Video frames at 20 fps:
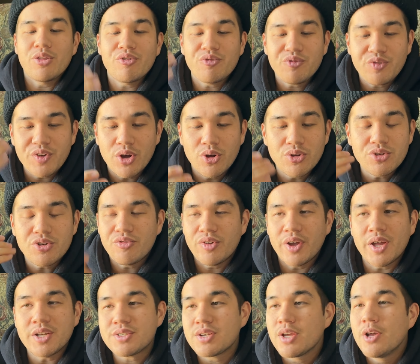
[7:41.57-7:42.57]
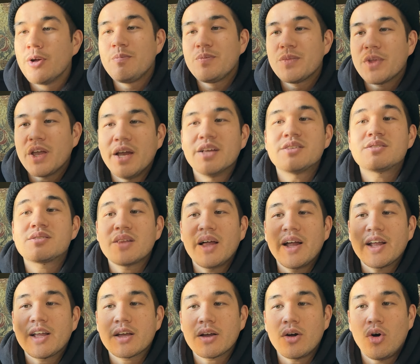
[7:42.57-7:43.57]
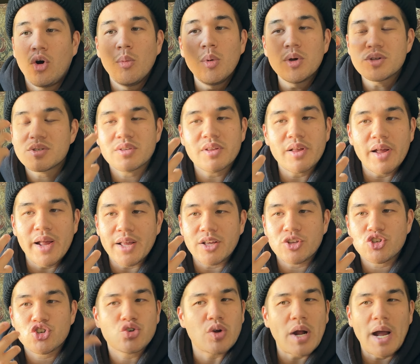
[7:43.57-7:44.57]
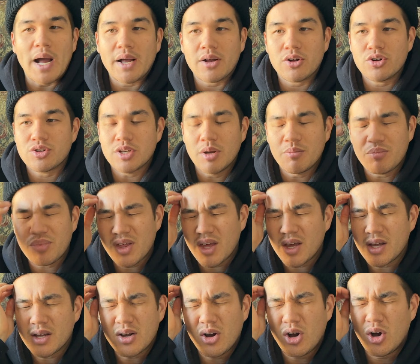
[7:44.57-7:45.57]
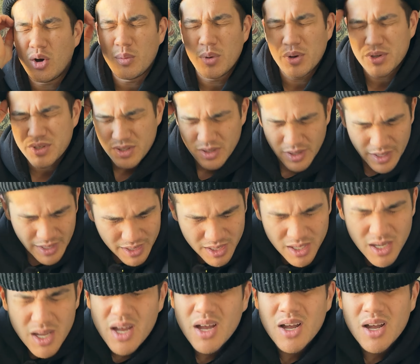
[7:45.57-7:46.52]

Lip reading: The field event, it's like almost like track or something, almost like